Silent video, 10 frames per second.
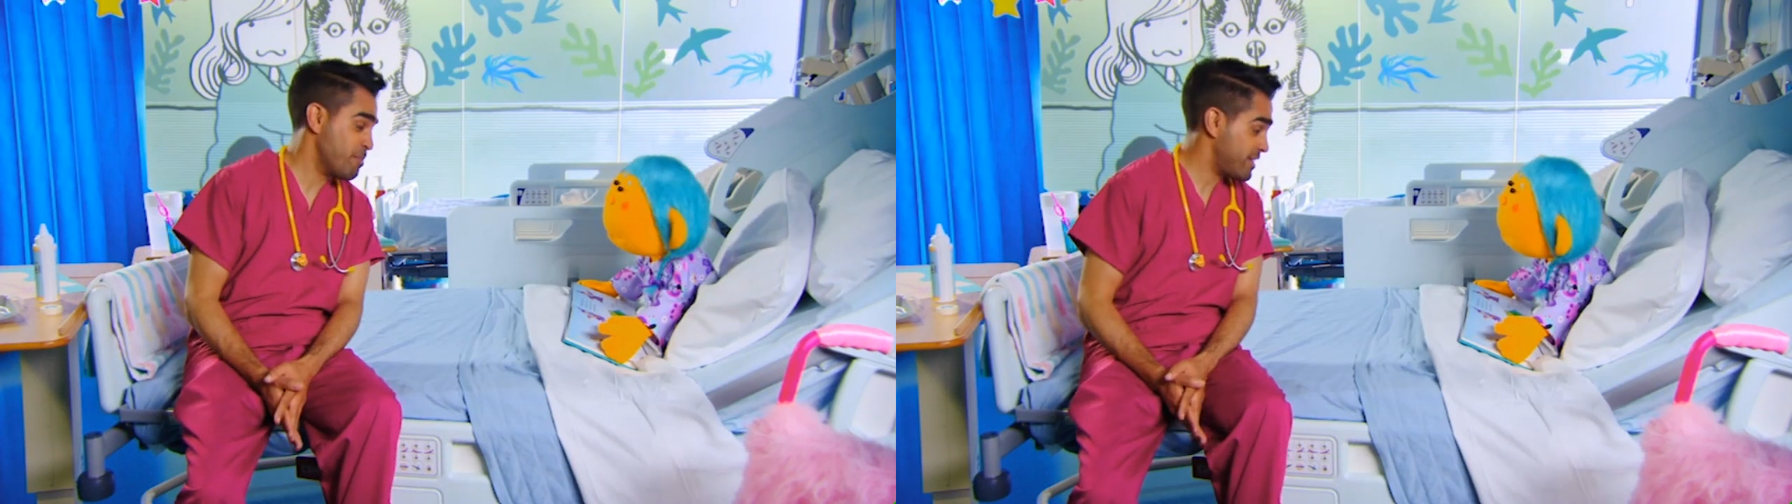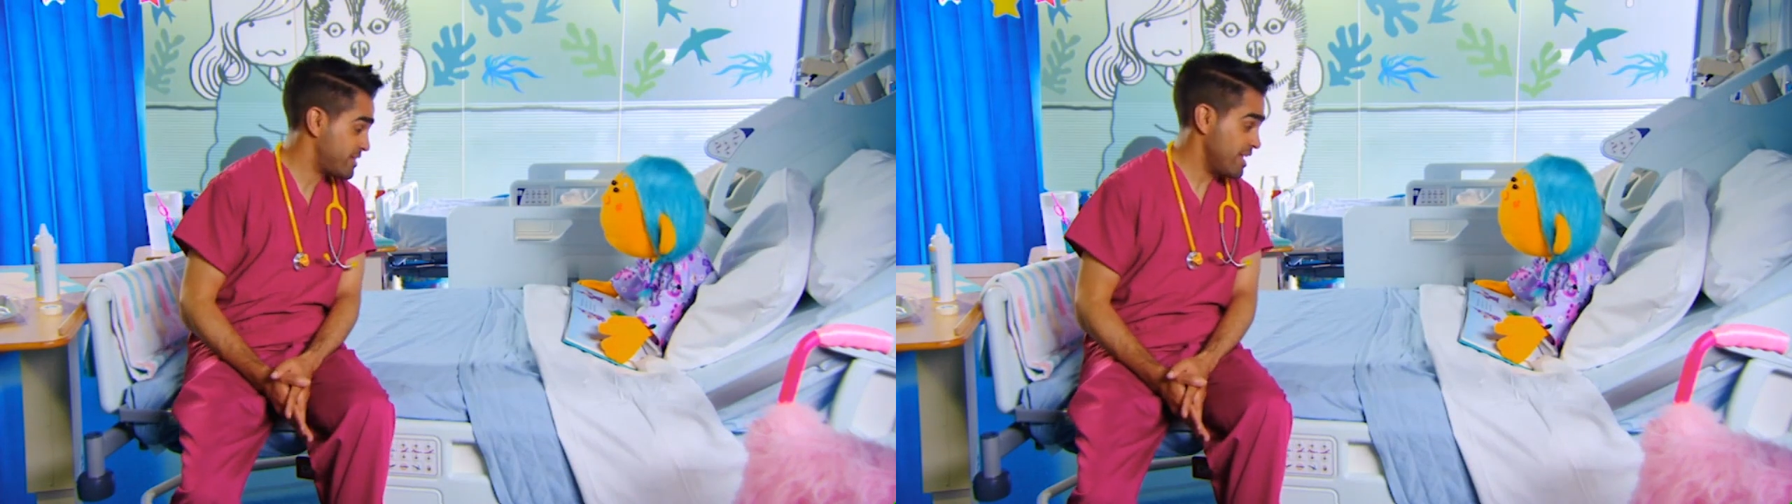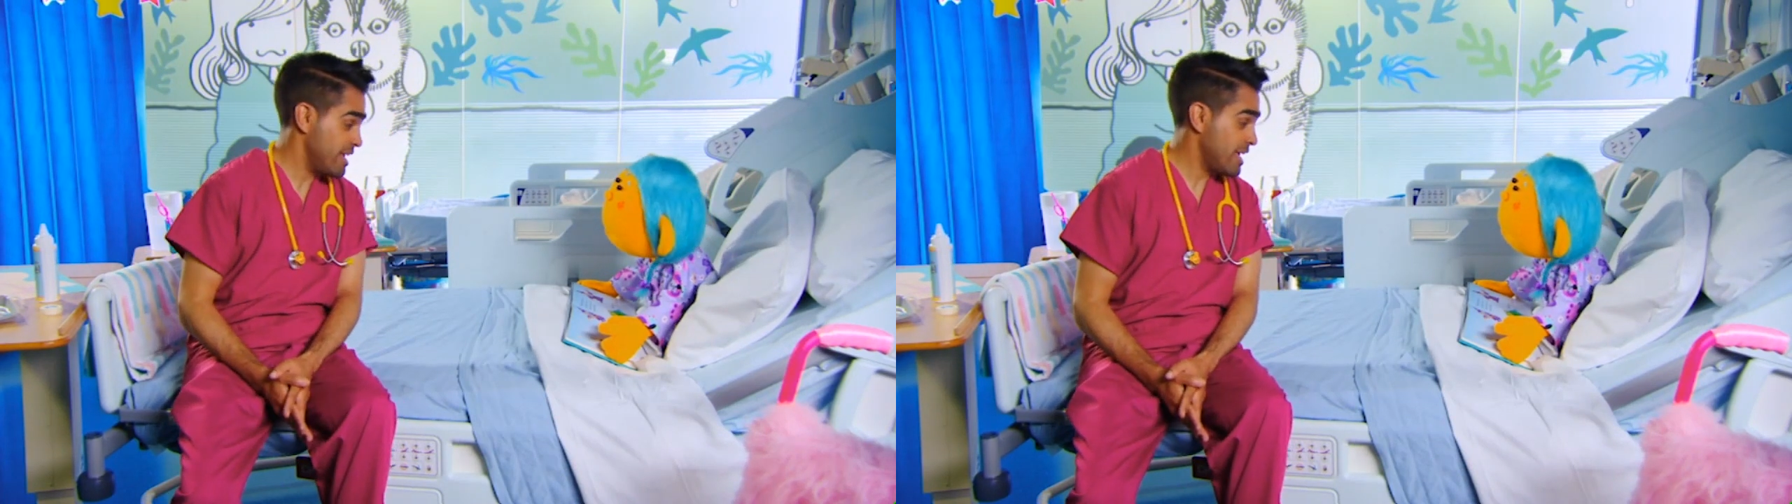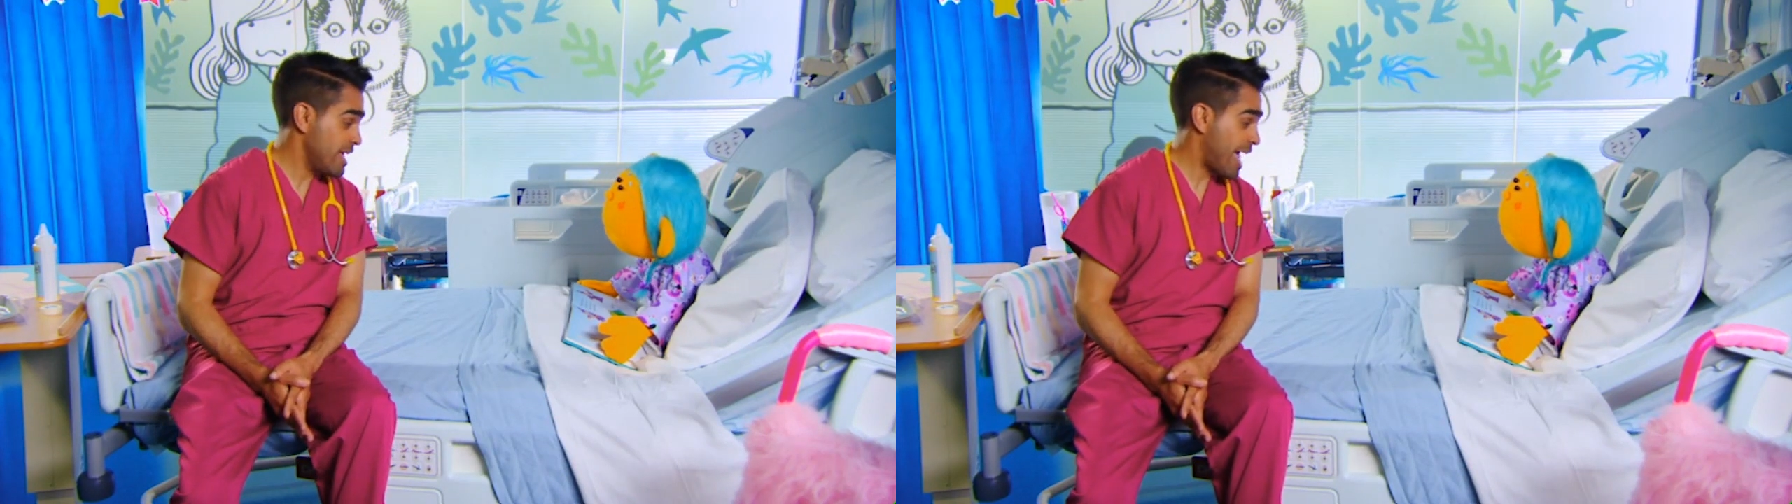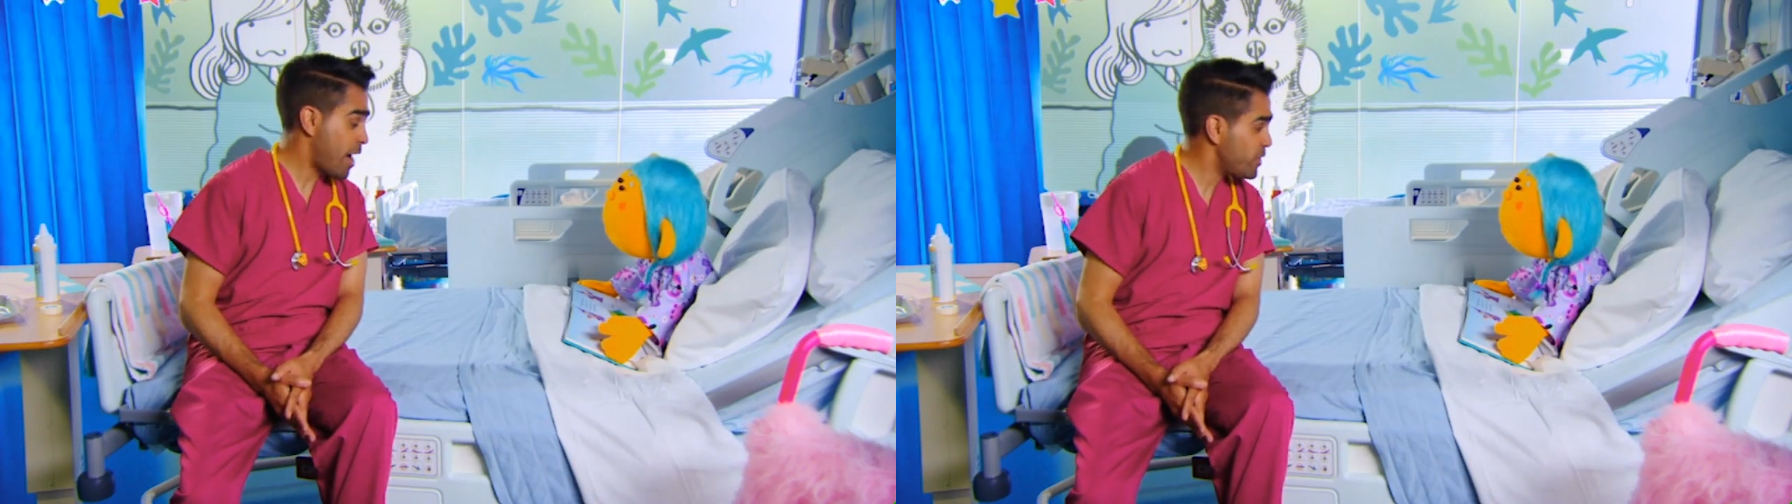But
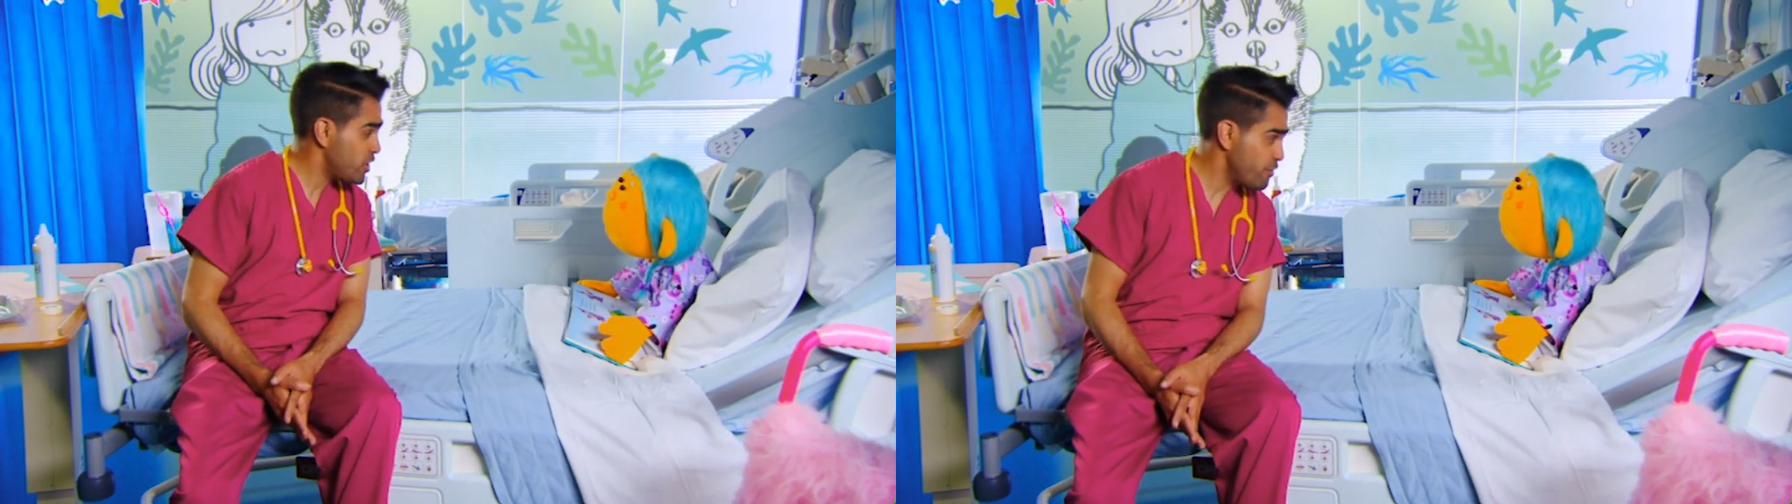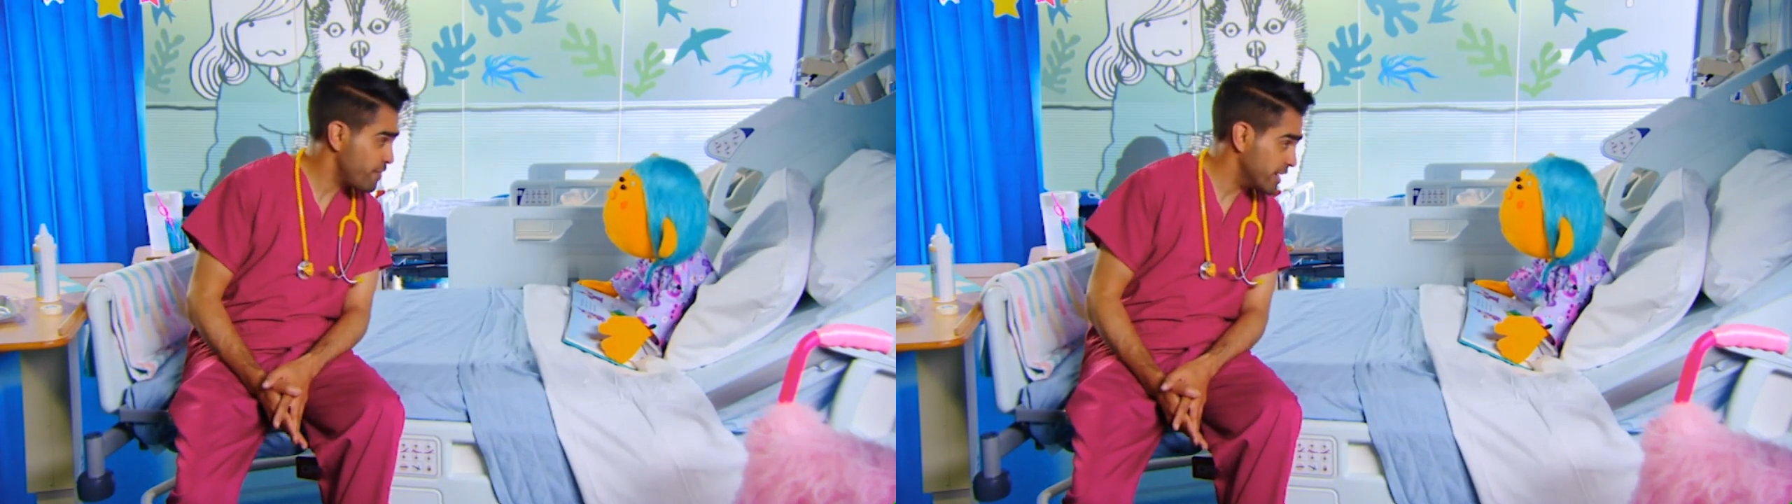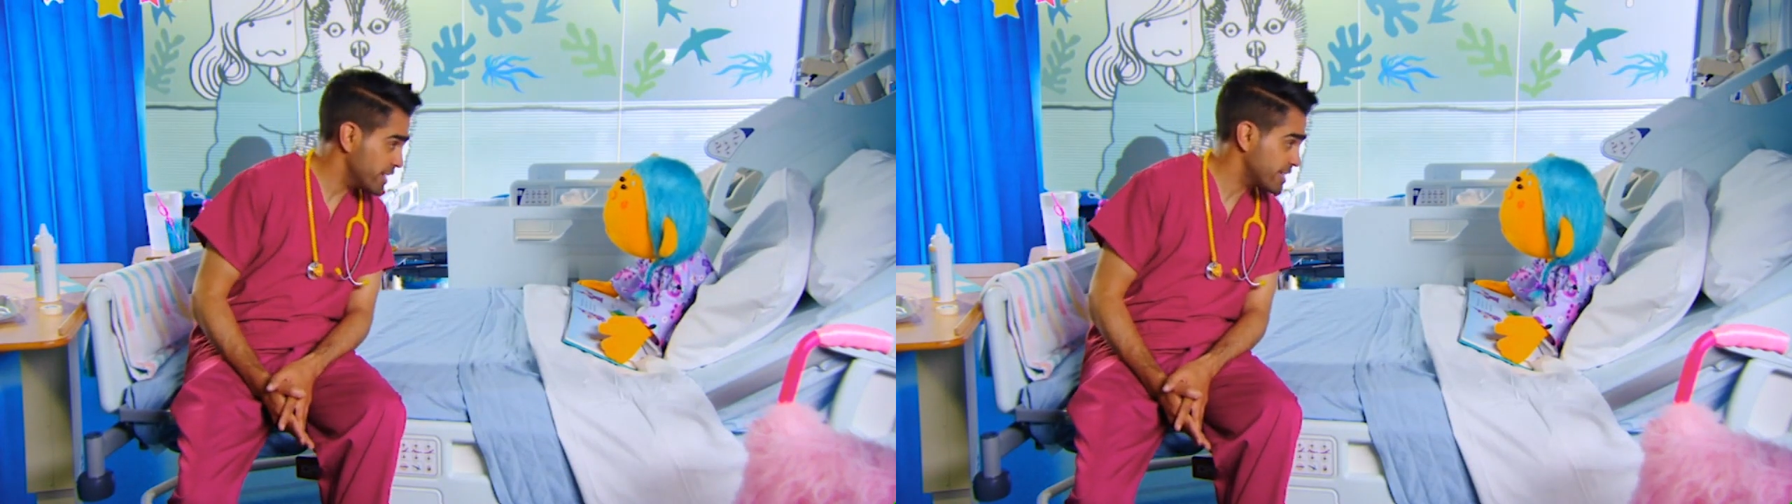how are you feeling